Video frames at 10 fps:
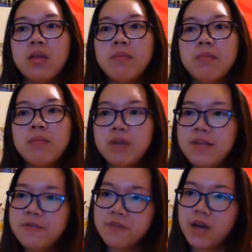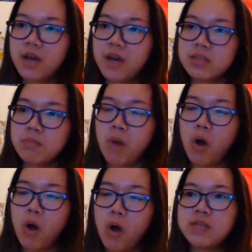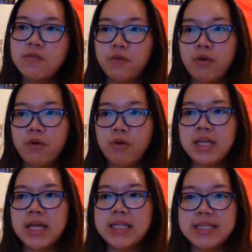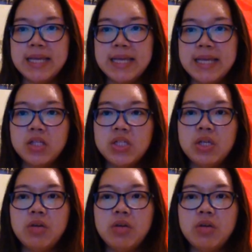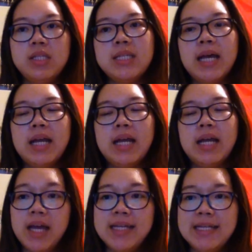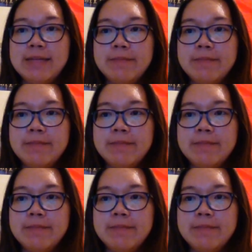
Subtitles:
My grandfather smoked 40 a day until he died at 90.